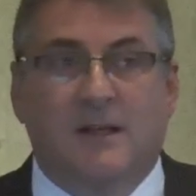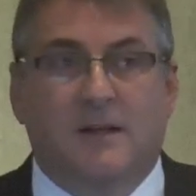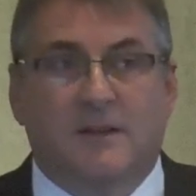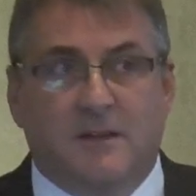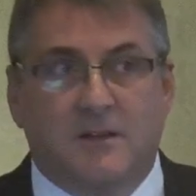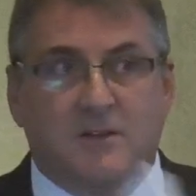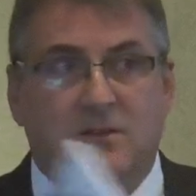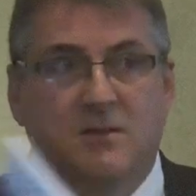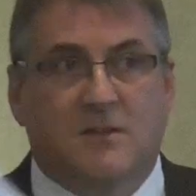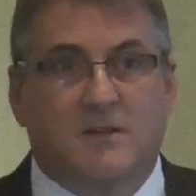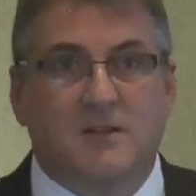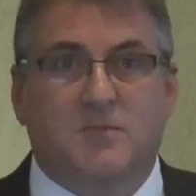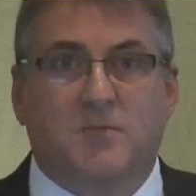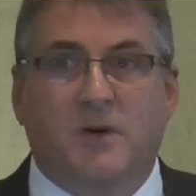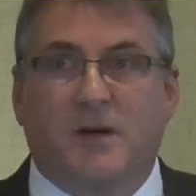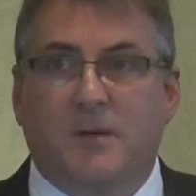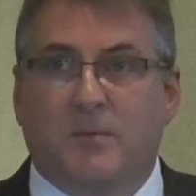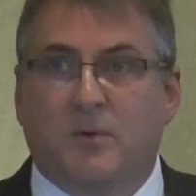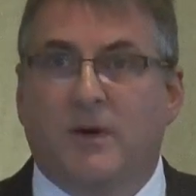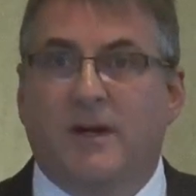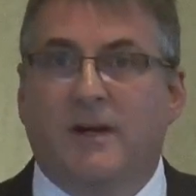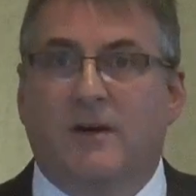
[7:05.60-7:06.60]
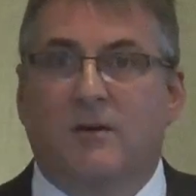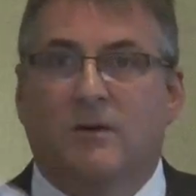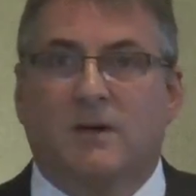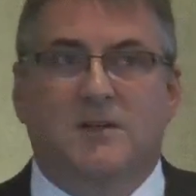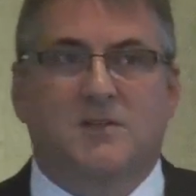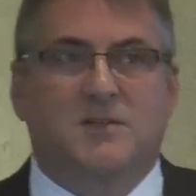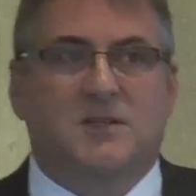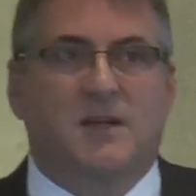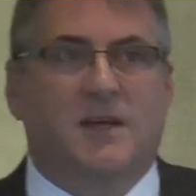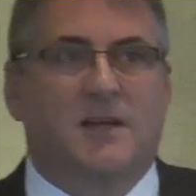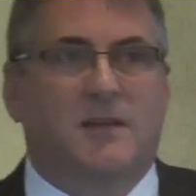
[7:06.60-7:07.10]
there's people here who
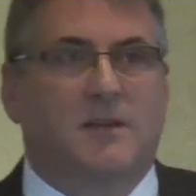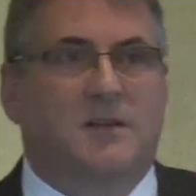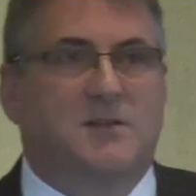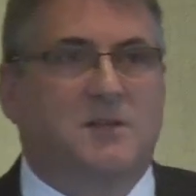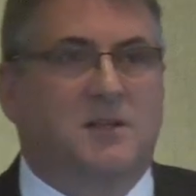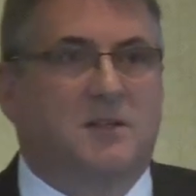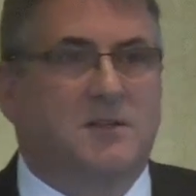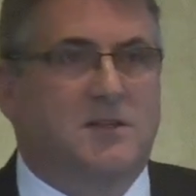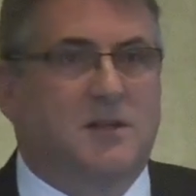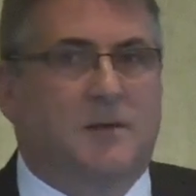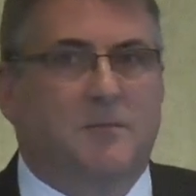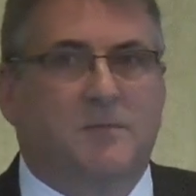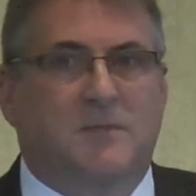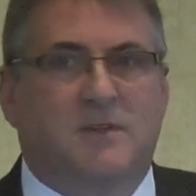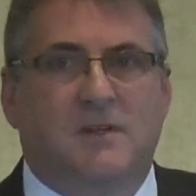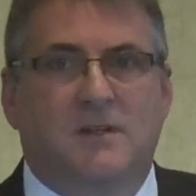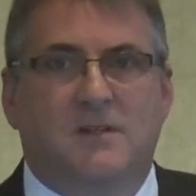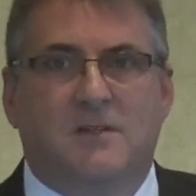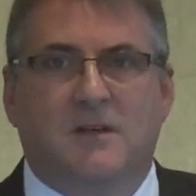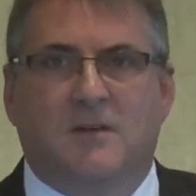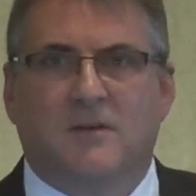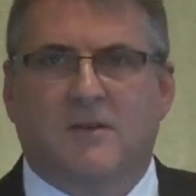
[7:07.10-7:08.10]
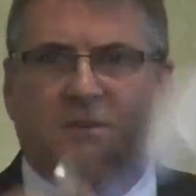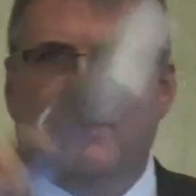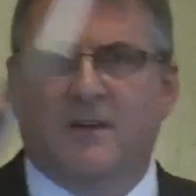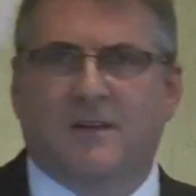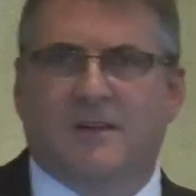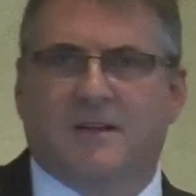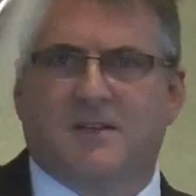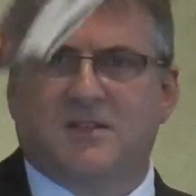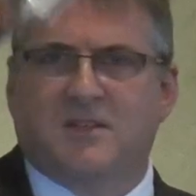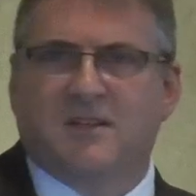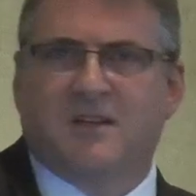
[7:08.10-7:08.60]
understand this in some detail, and I
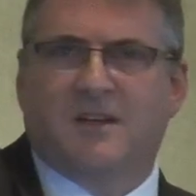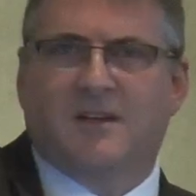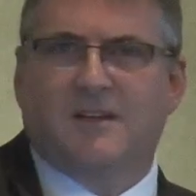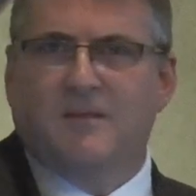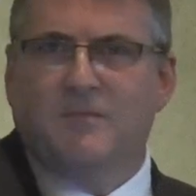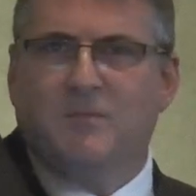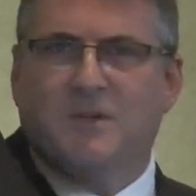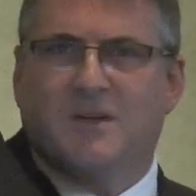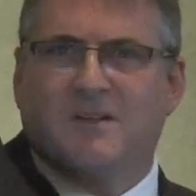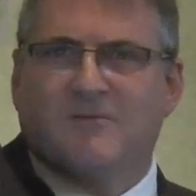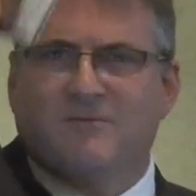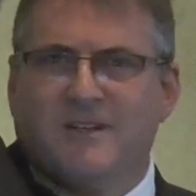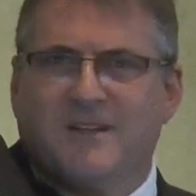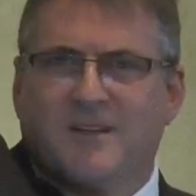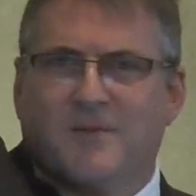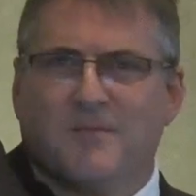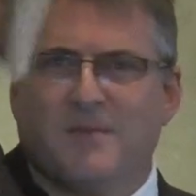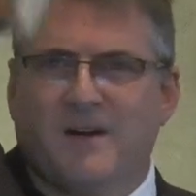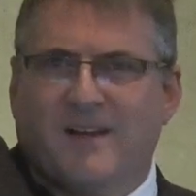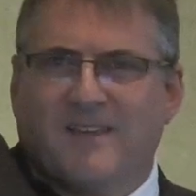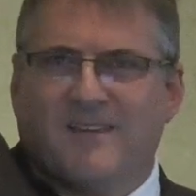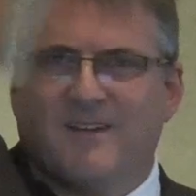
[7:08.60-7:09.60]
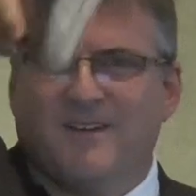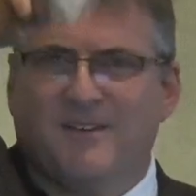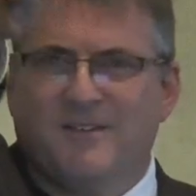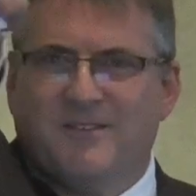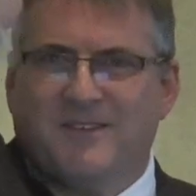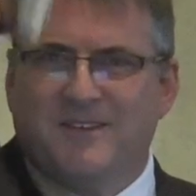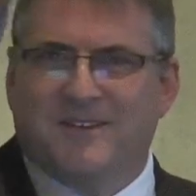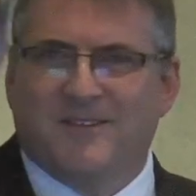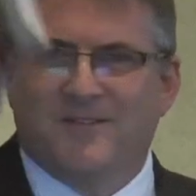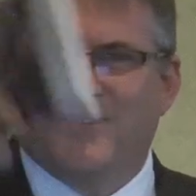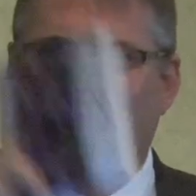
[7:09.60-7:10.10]
think they're sitting in the middle around the back there,
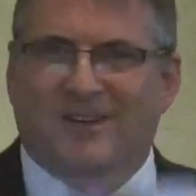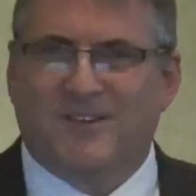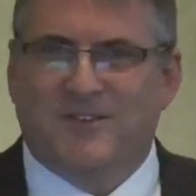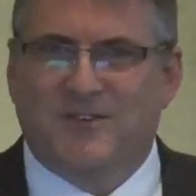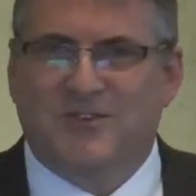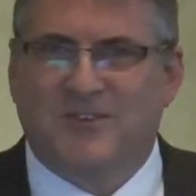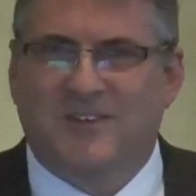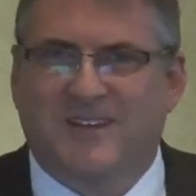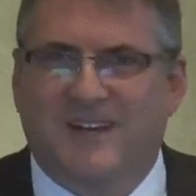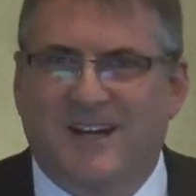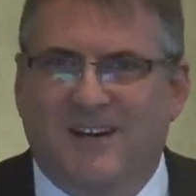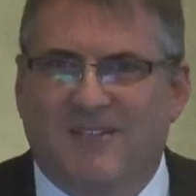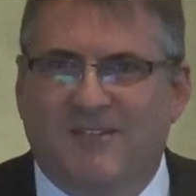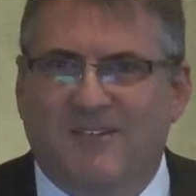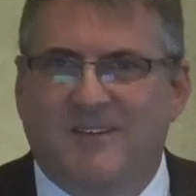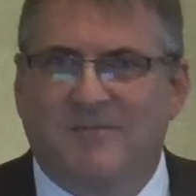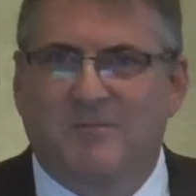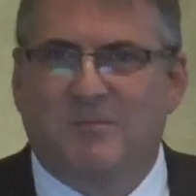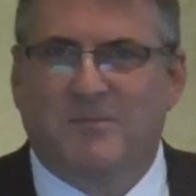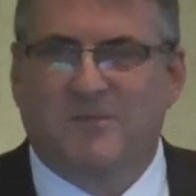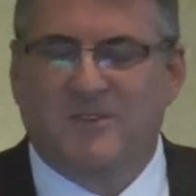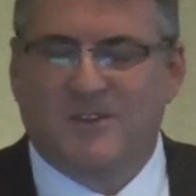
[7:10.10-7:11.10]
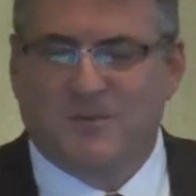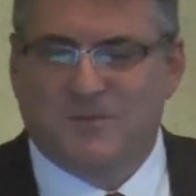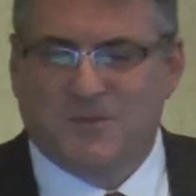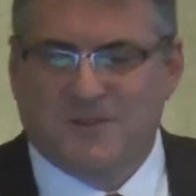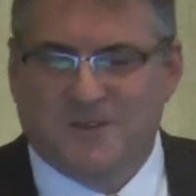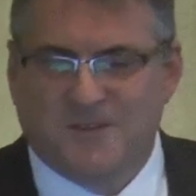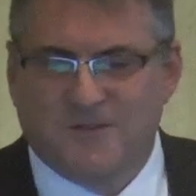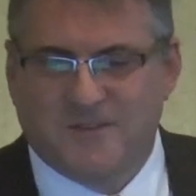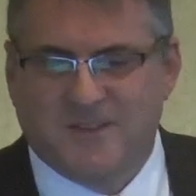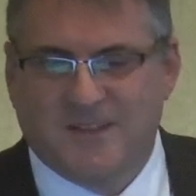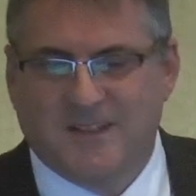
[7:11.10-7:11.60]
if I can see Gary and Philip
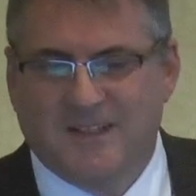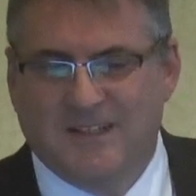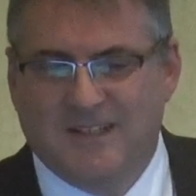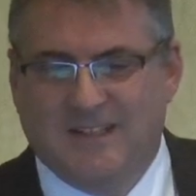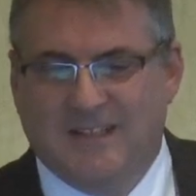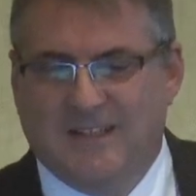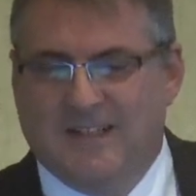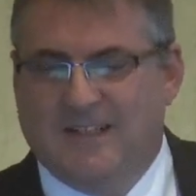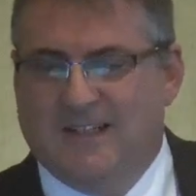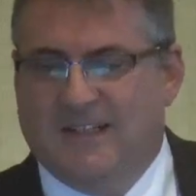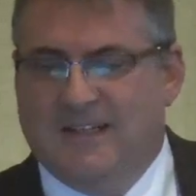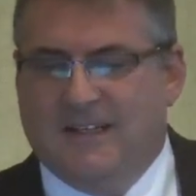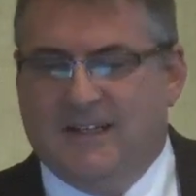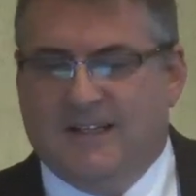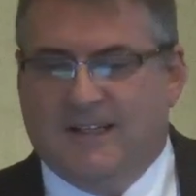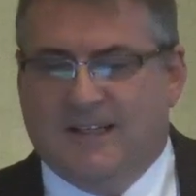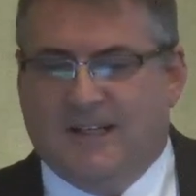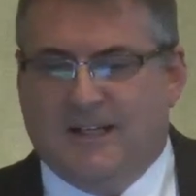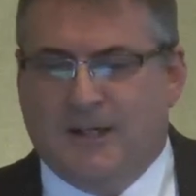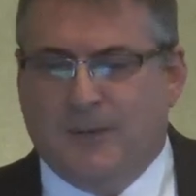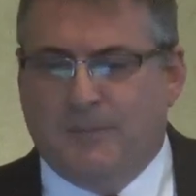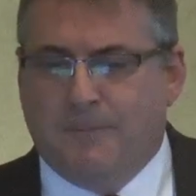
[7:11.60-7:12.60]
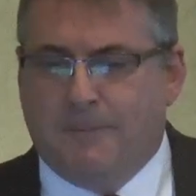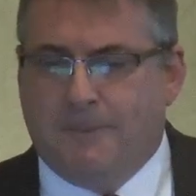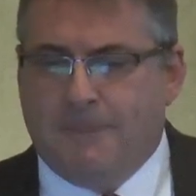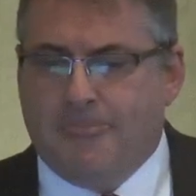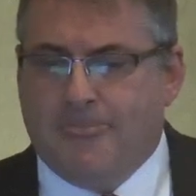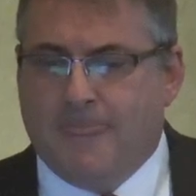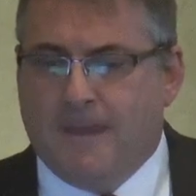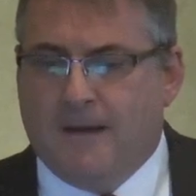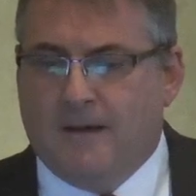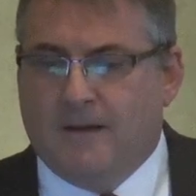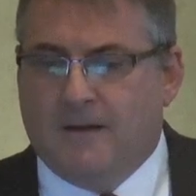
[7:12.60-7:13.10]
over there.
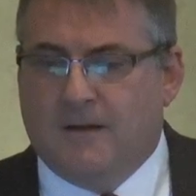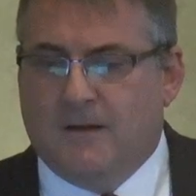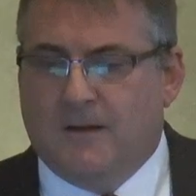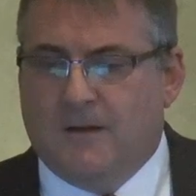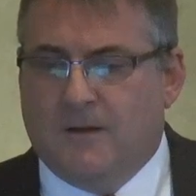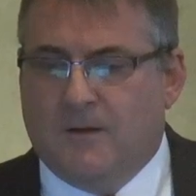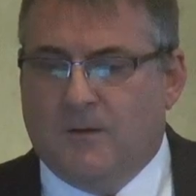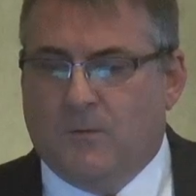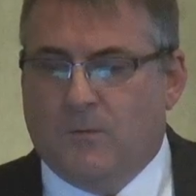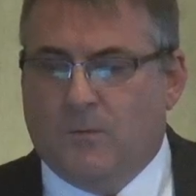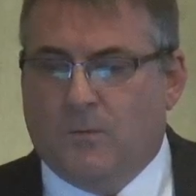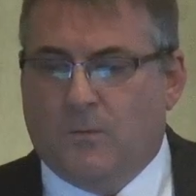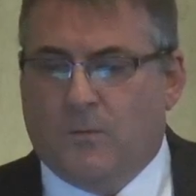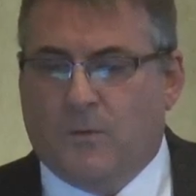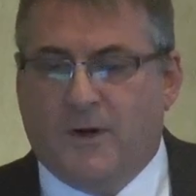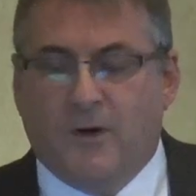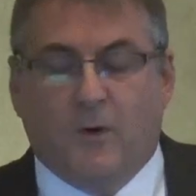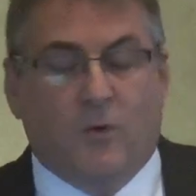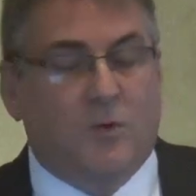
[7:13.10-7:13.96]
We